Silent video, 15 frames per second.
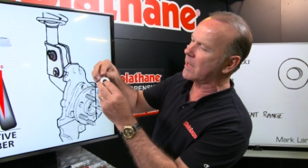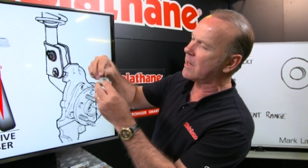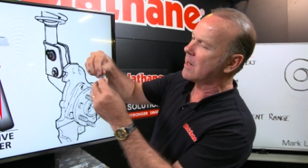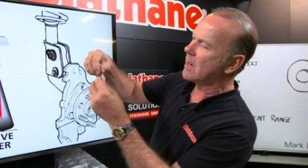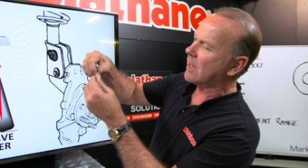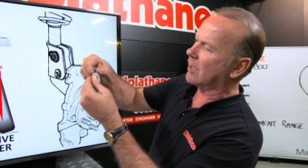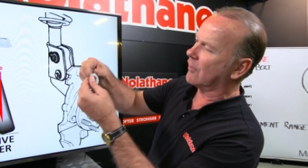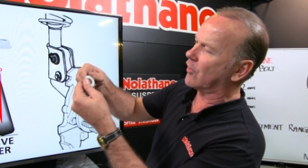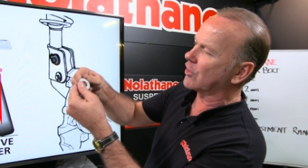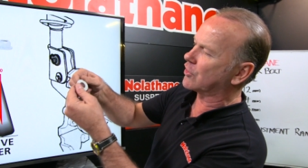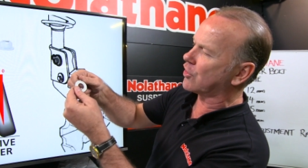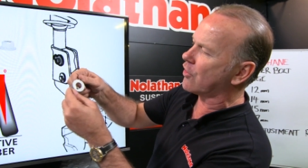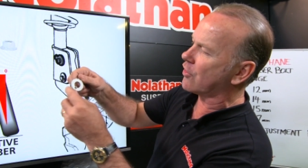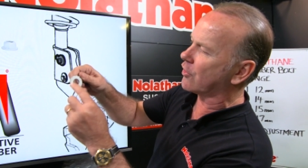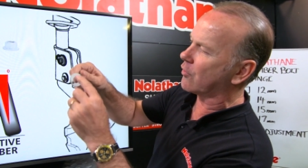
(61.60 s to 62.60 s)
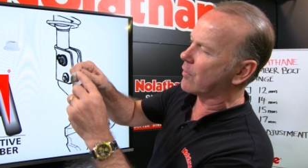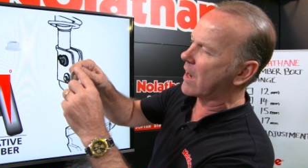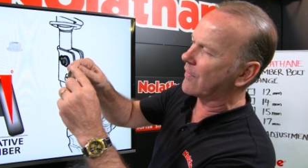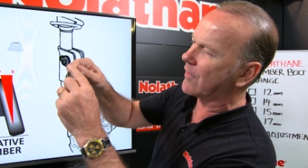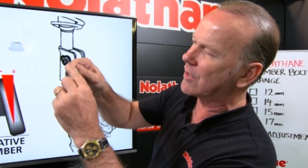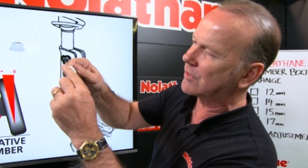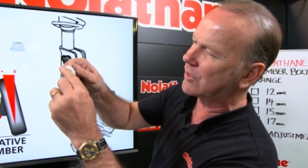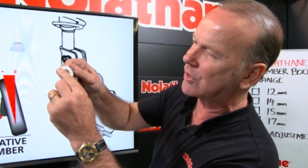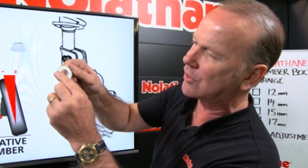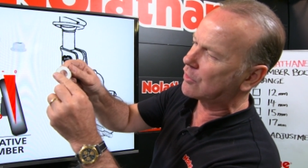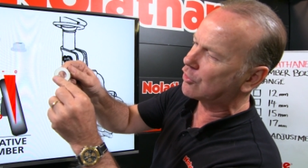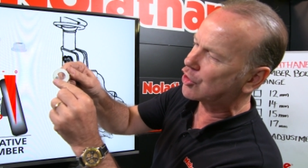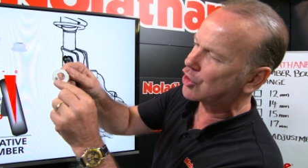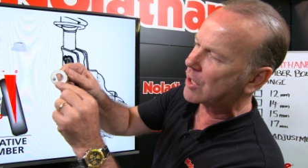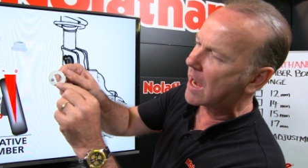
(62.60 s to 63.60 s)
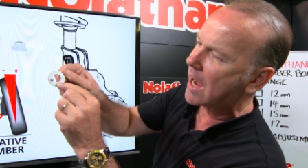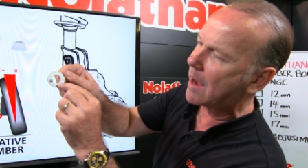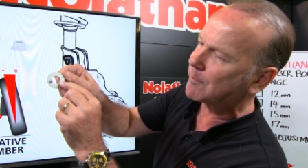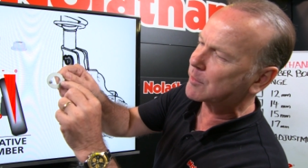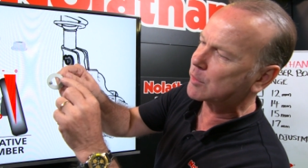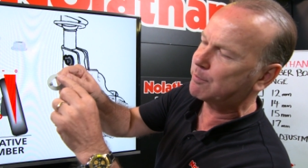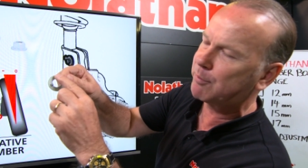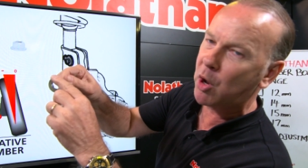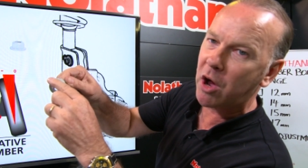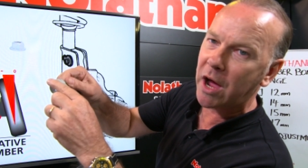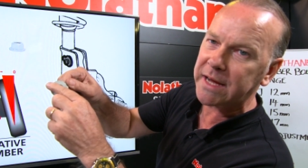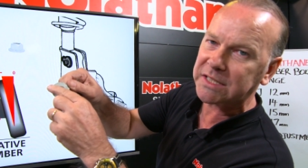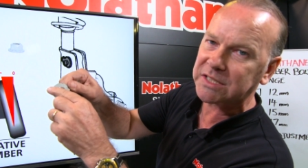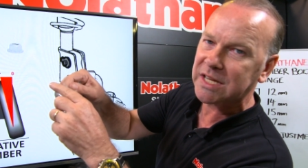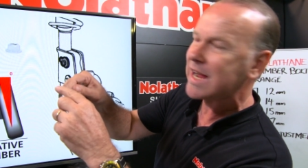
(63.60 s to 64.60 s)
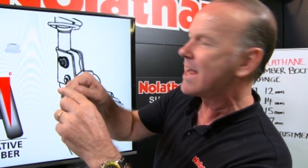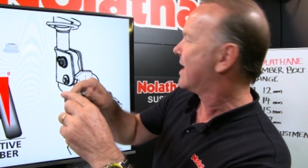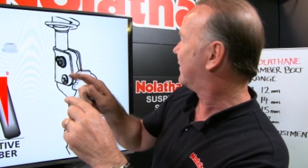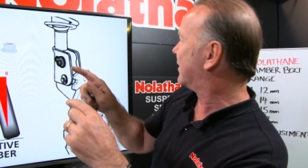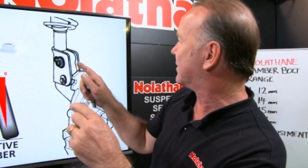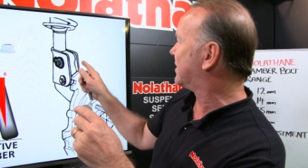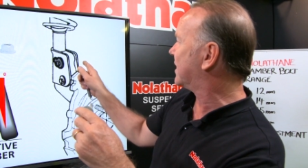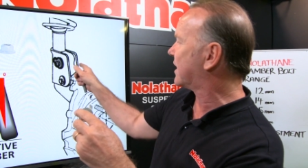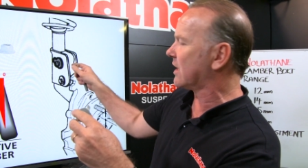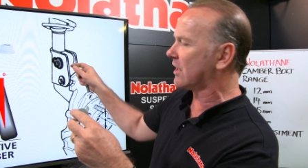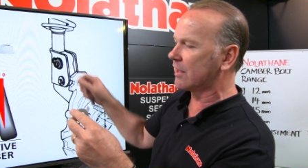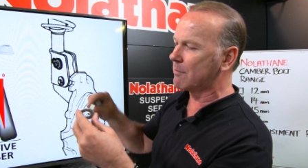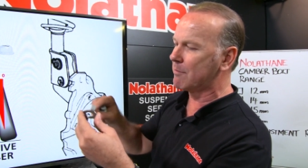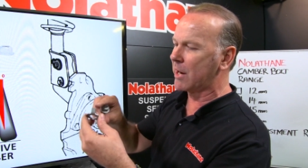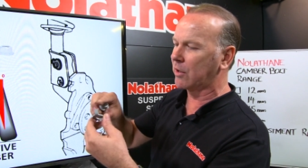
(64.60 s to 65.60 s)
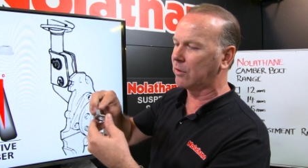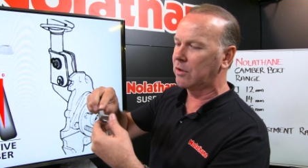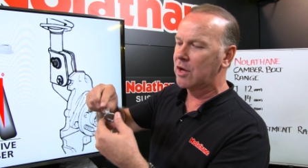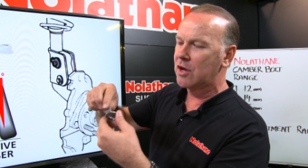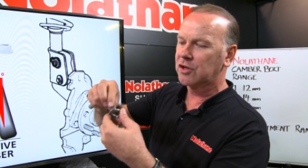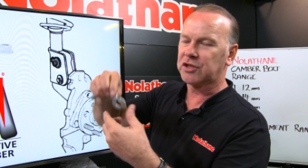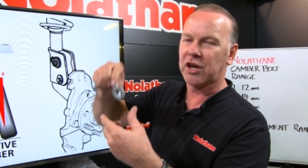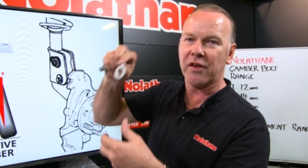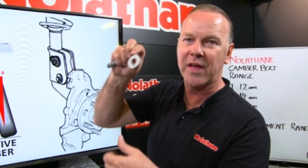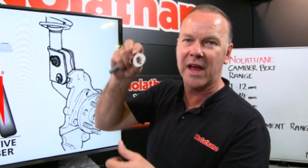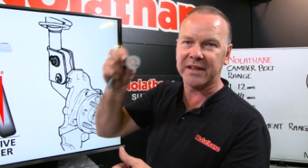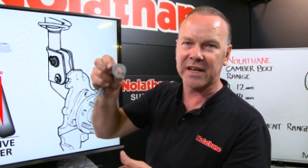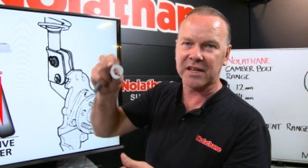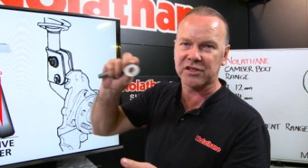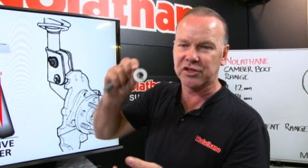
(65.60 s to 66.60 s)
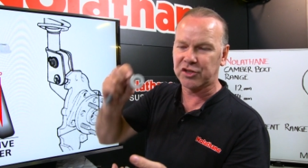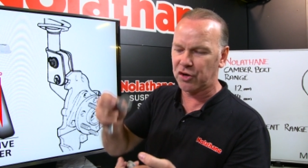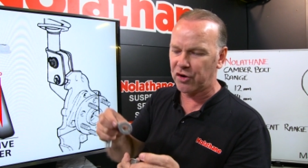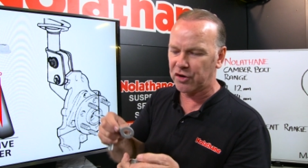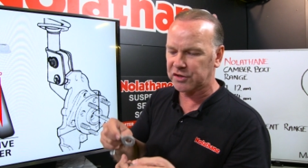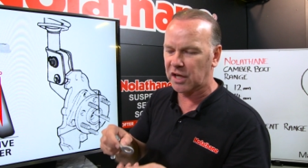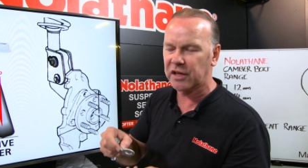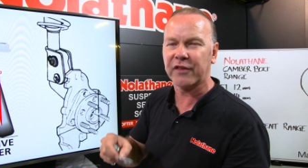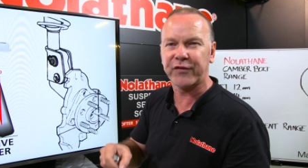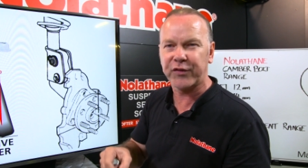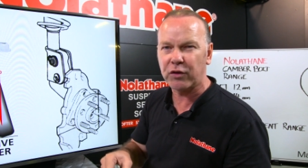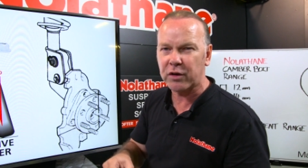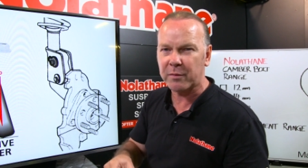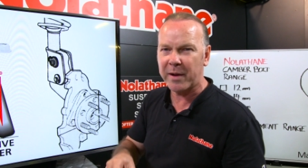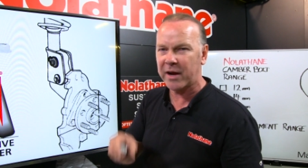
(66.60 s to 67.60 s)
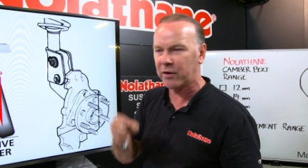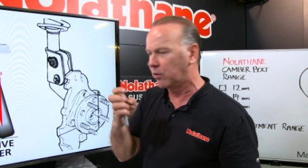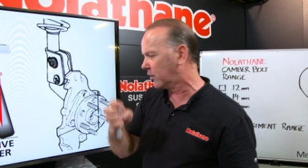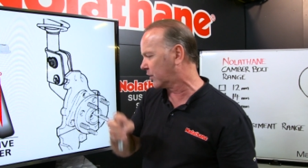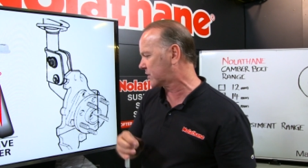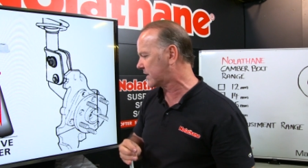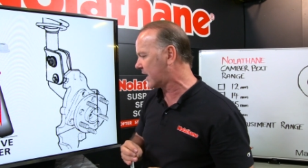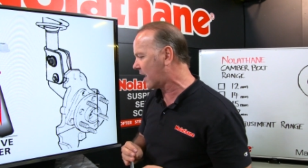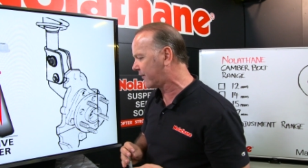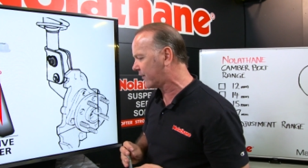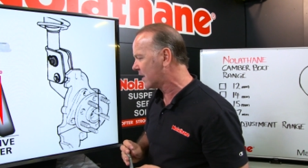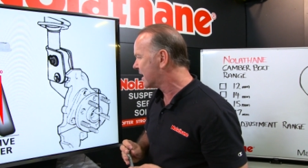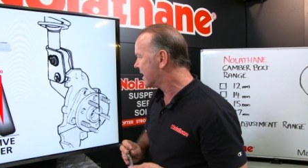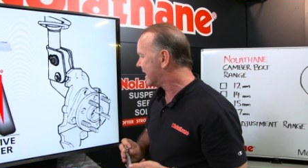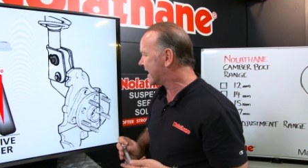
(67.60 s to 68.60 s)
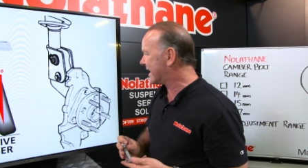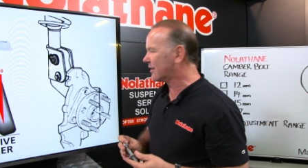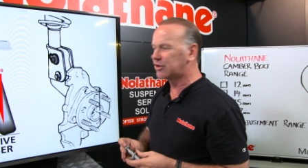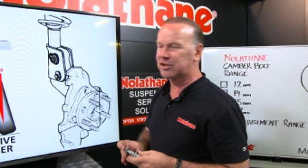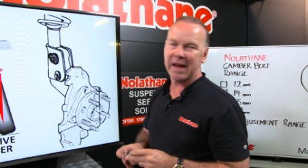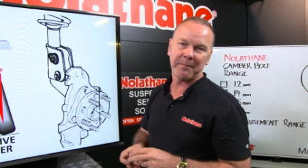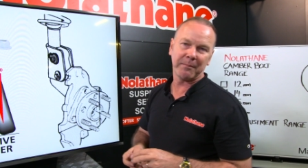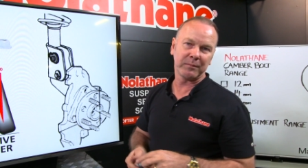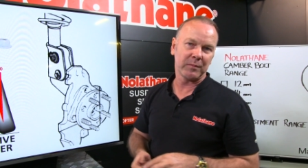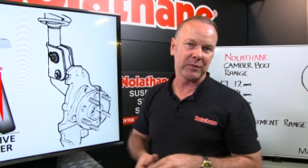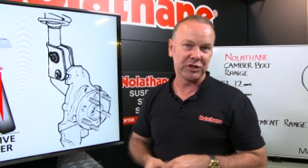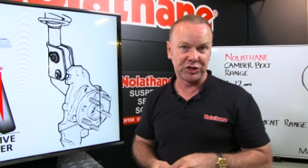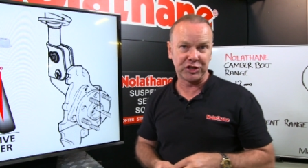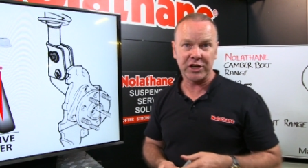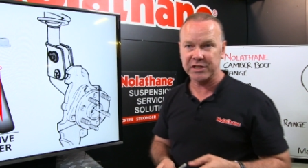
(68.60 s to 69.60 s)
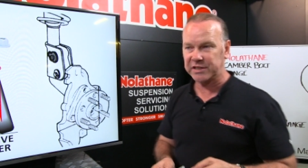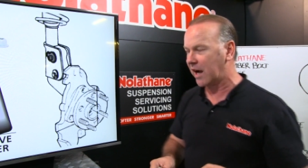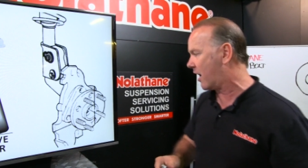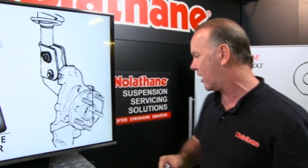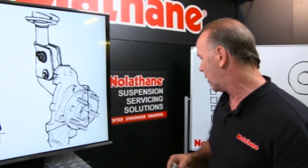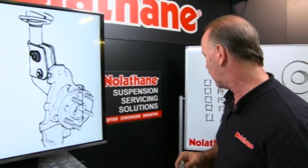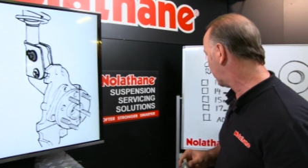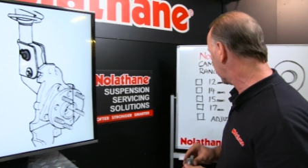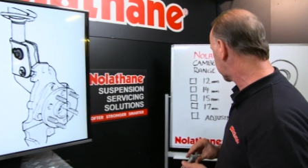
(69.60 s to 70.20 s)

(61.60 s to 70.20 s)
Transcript: here. And if I turn it around, there's these little sharp spikes that dig into the metal so that doesn't turn. So they've thought about all the stuff in some detail, I